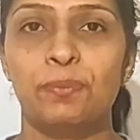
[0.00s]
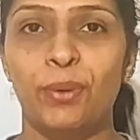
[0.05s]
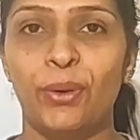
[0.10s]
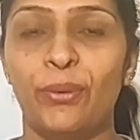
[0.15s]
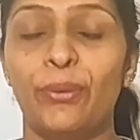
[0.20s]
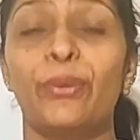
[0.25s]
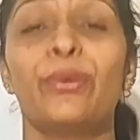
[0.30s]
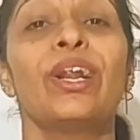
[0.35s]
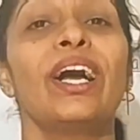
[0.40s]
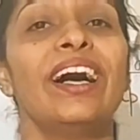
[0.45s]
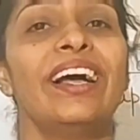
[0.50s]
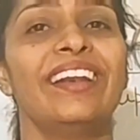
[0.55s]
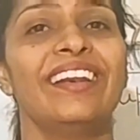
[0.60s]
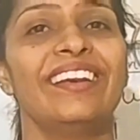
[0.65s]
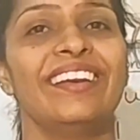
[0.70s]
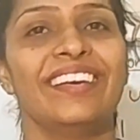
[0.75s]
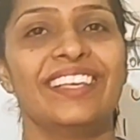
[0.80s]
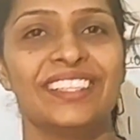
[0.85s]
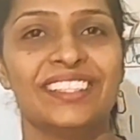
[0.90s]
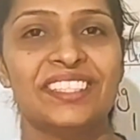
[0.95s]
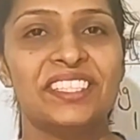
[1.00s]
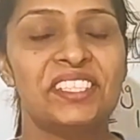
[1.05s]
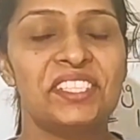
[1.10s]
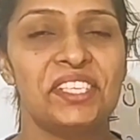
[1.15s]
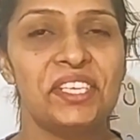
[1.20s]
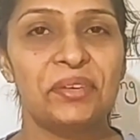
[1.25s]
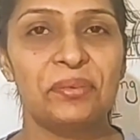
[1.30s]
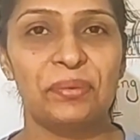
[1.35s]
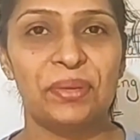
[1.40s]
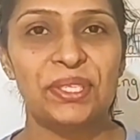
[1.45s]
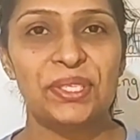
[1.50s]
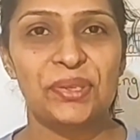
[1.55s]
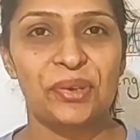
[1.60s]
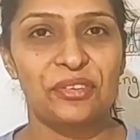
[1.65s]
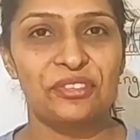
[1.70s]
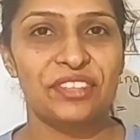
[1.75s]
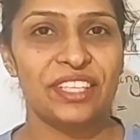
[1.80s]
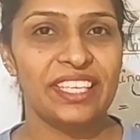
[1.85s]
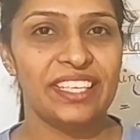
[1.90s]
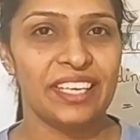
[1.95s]
explore another sequence
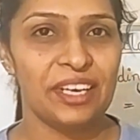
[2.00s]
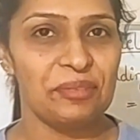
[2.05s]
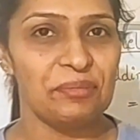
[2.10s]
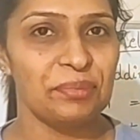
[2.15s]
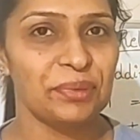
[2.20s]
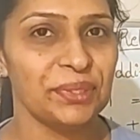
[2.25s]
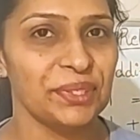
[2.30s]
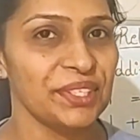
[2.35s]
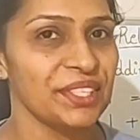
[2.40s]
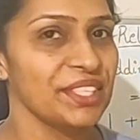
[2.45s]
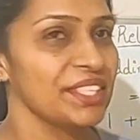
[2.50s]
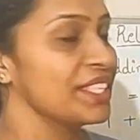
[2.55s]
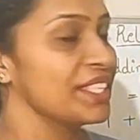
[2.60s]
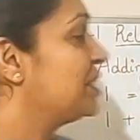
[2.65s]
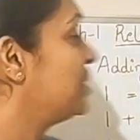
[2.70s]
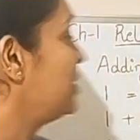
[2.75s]
of the numbers.